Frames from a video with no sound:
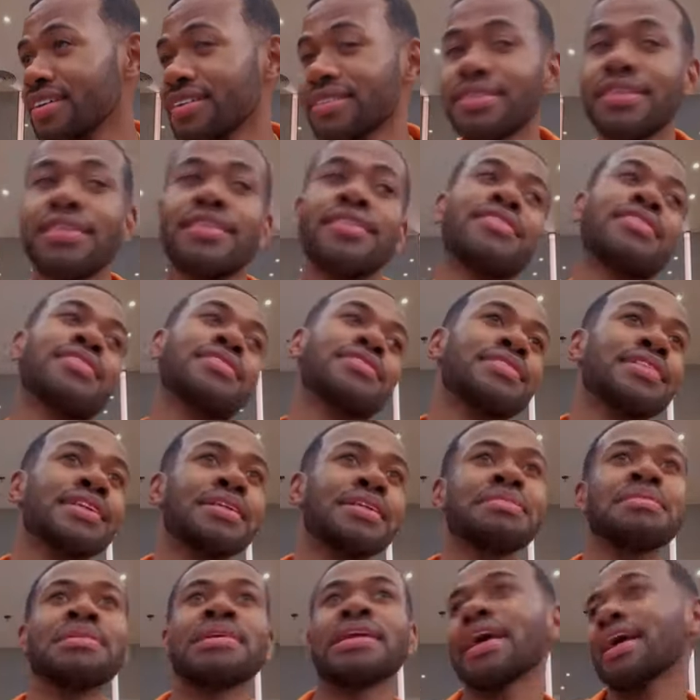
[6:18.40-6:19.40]
Oh, I'm telling
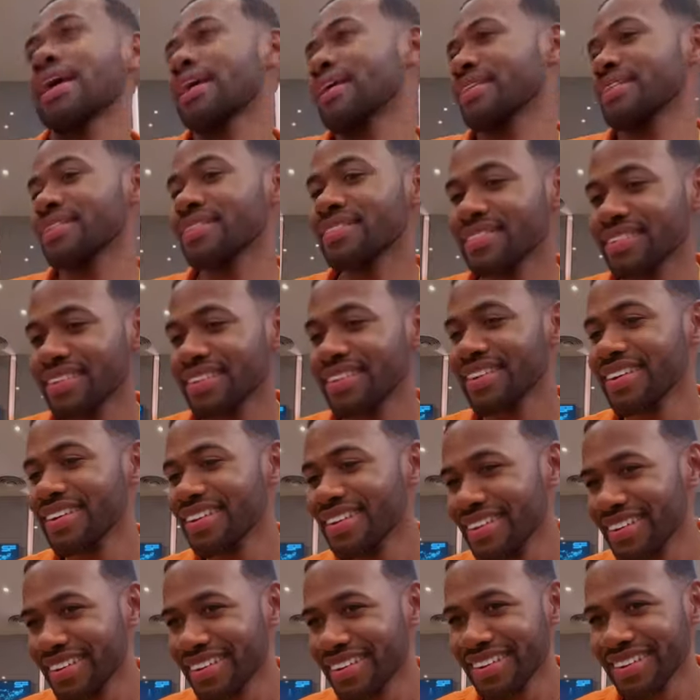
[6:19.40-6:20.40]
you that.
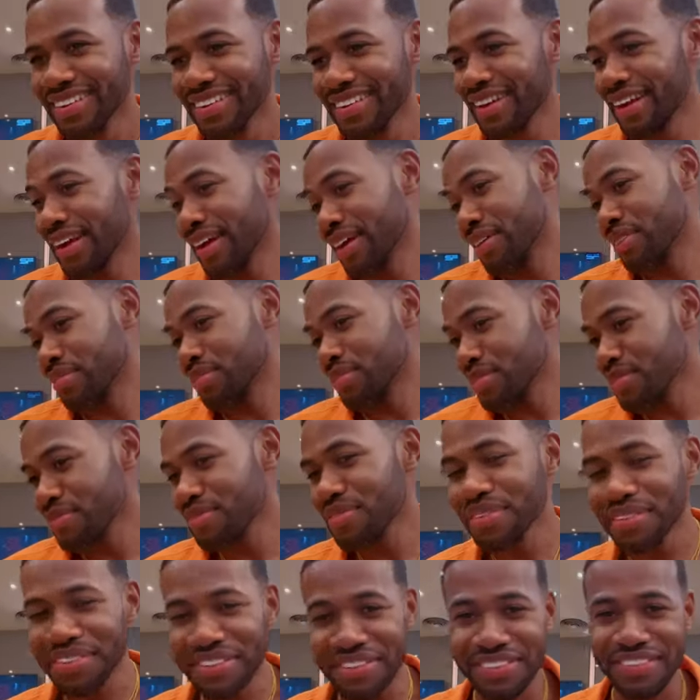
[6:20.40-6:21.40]
Can I get a
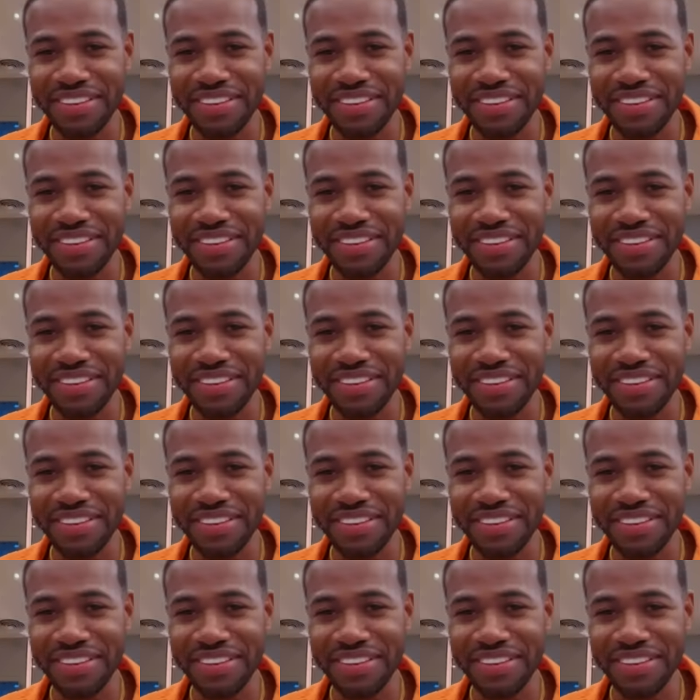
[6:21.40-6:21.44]
refill?